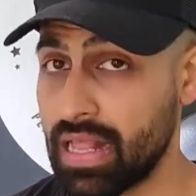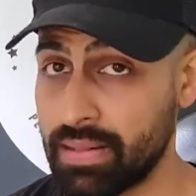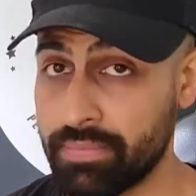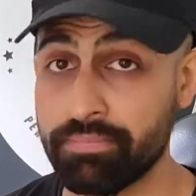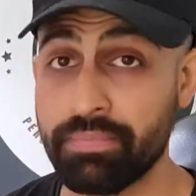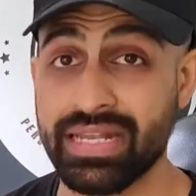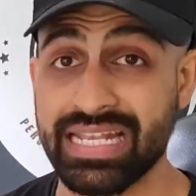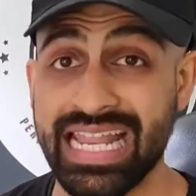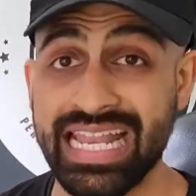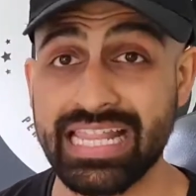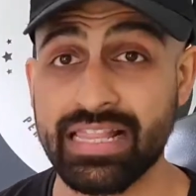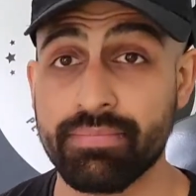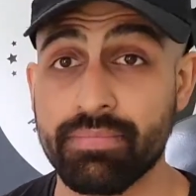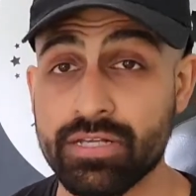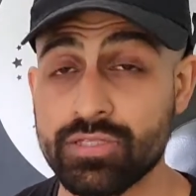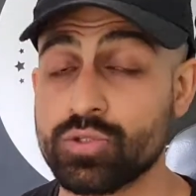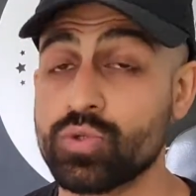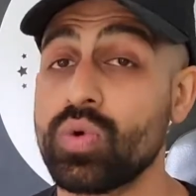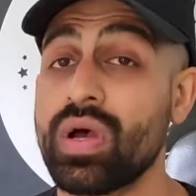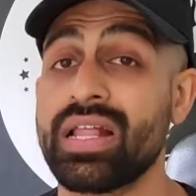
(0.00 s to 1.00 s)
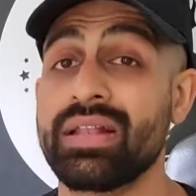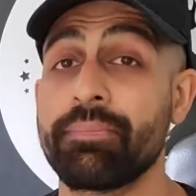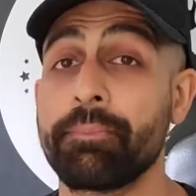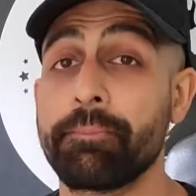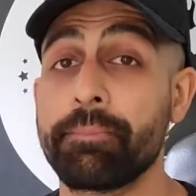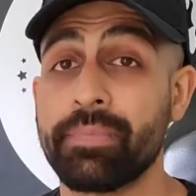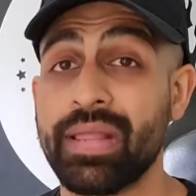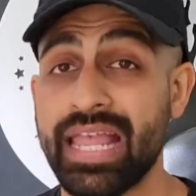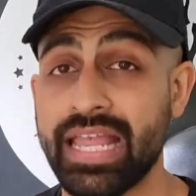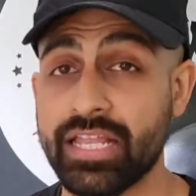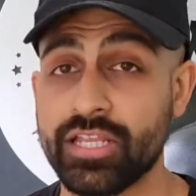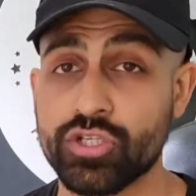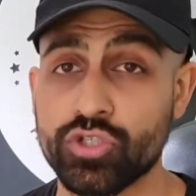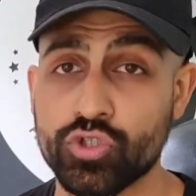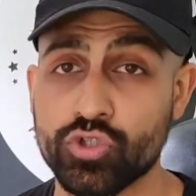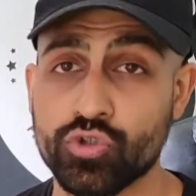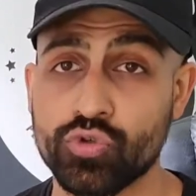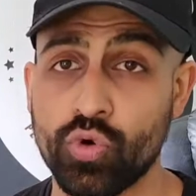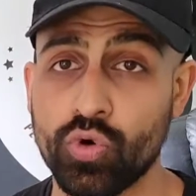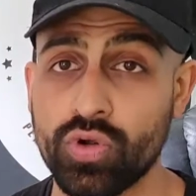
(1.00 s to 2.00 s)
maintaining the muscle and getting
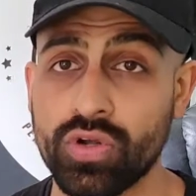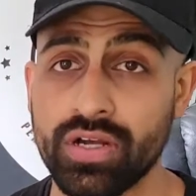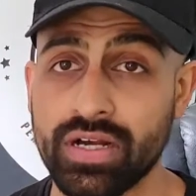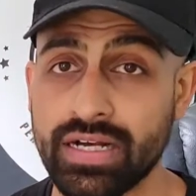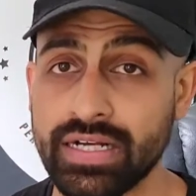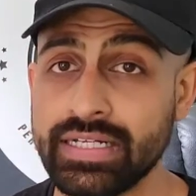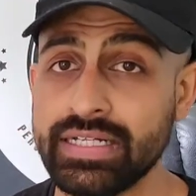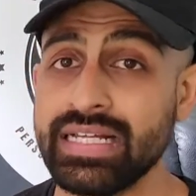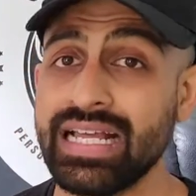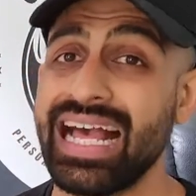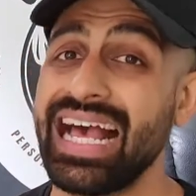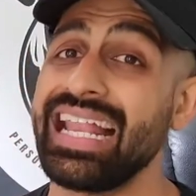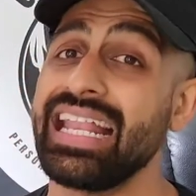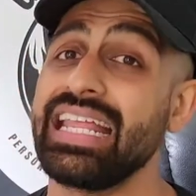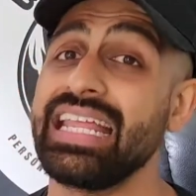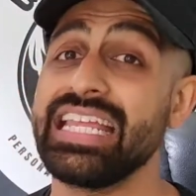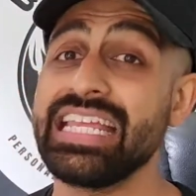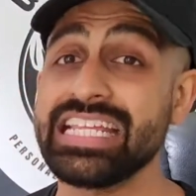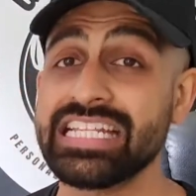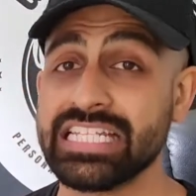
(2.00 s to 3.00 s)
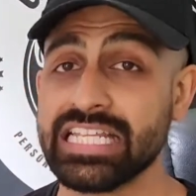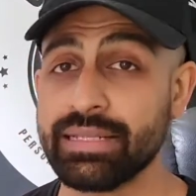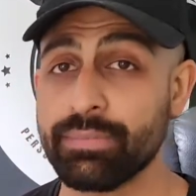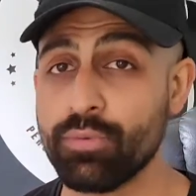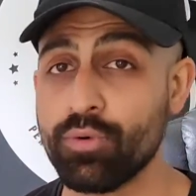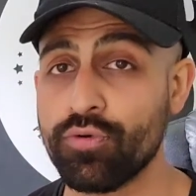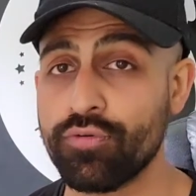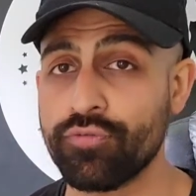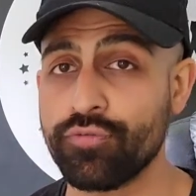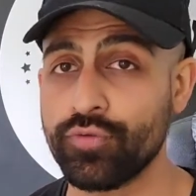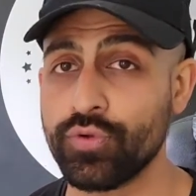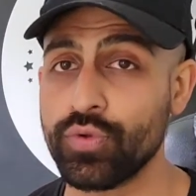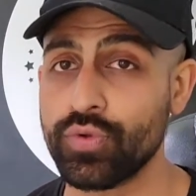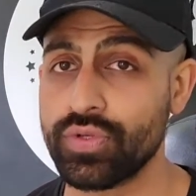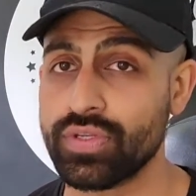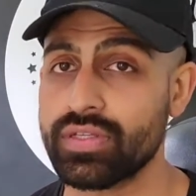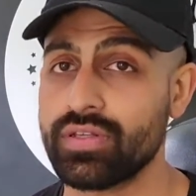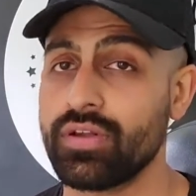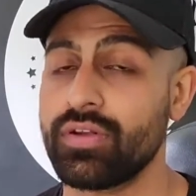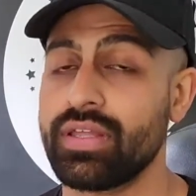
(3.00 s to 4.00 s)
stronger and eating more
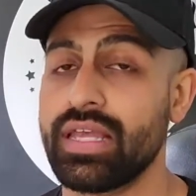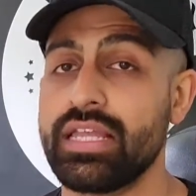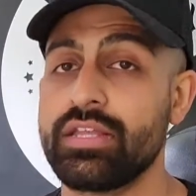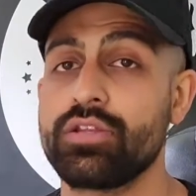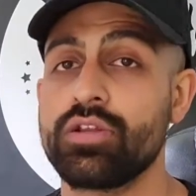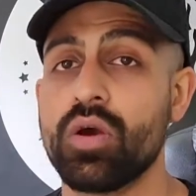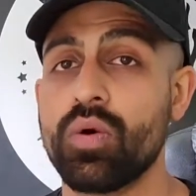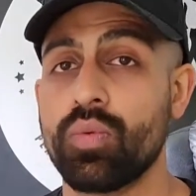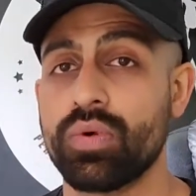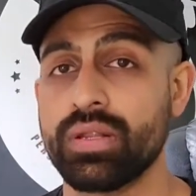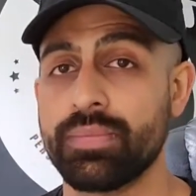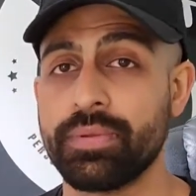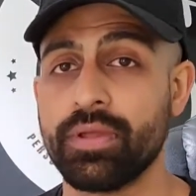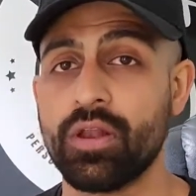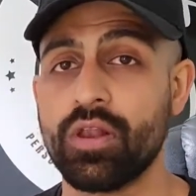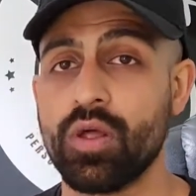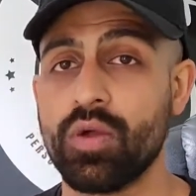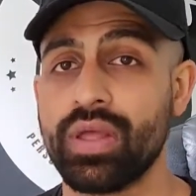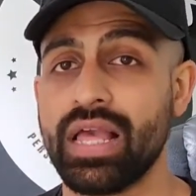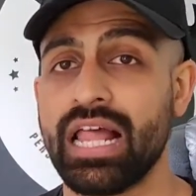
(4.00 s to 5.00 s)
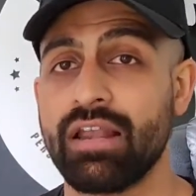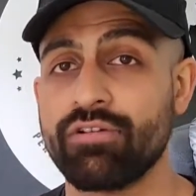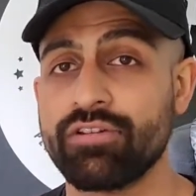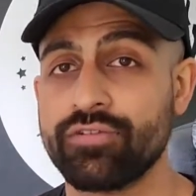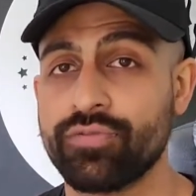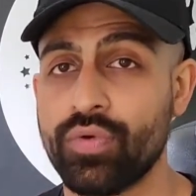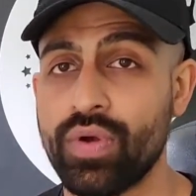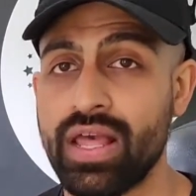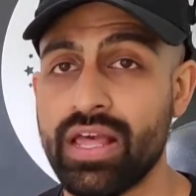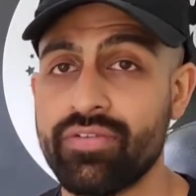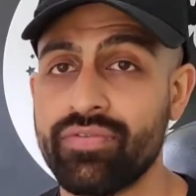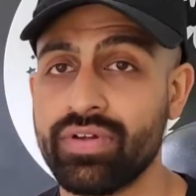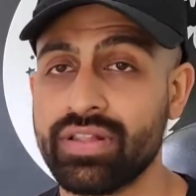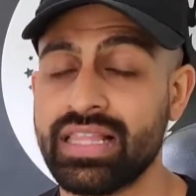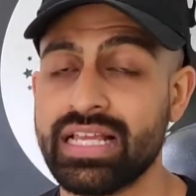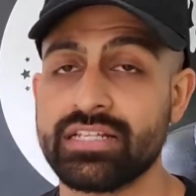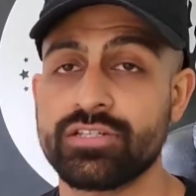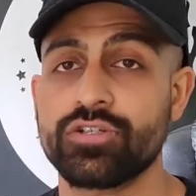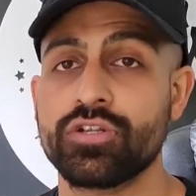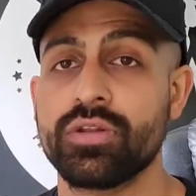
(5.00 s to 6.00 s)
food. Okay, you don't want to be on low calories forever.
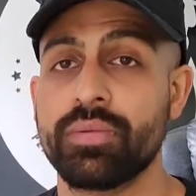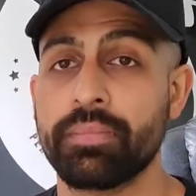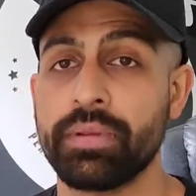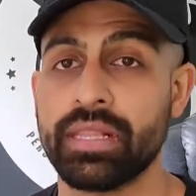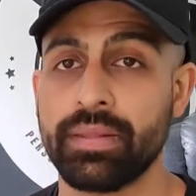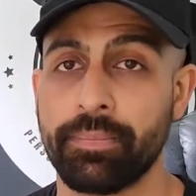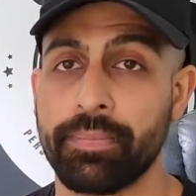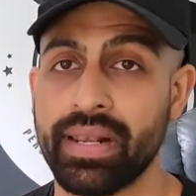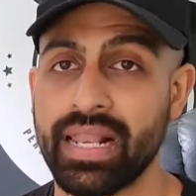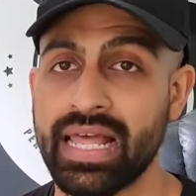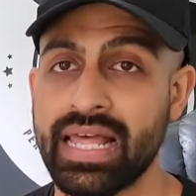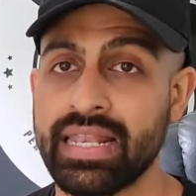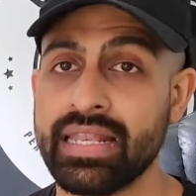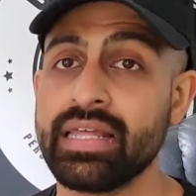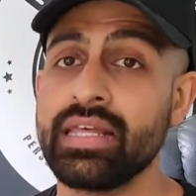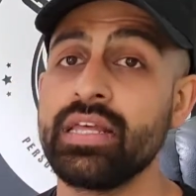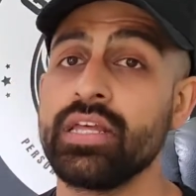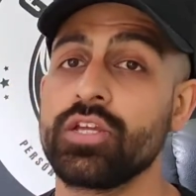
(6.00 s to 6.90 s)
That shouldn't be the plan.